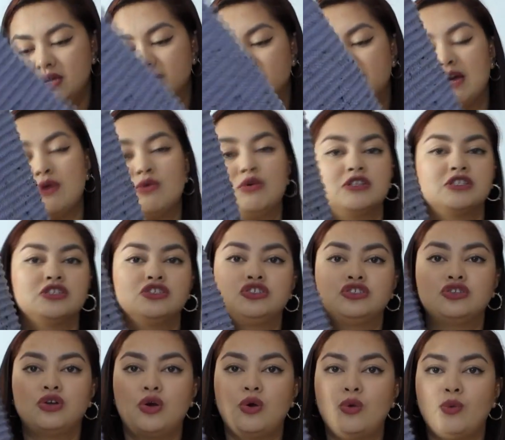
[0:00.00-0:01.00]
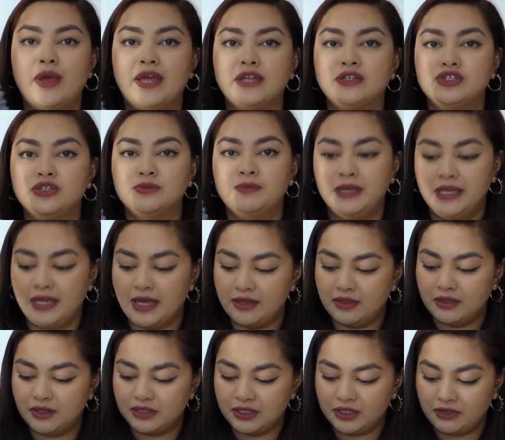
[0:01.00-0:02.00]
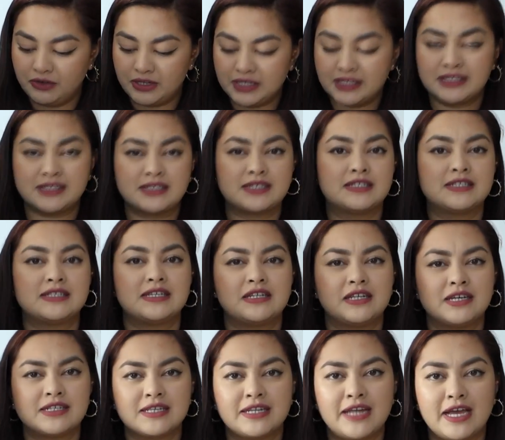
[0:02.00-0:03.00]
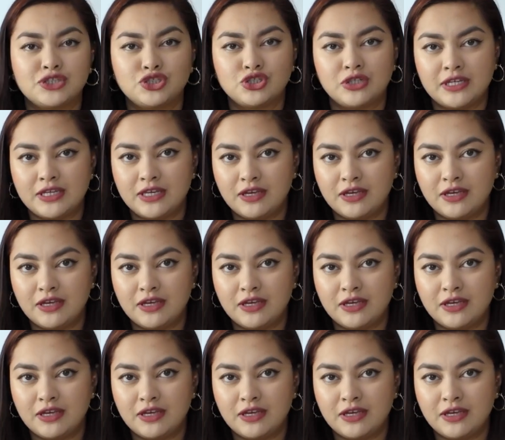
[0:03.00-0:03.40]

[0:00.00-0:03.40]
So I wasn't sure when to begin the decreases because it doesn't actually